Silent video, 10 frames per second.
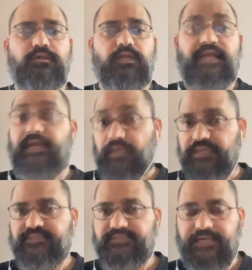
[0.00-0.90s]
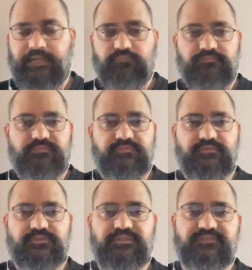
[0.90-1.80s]
like last time
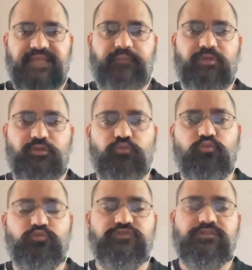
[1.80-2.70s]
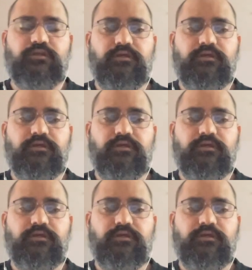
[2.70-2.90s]
this can be used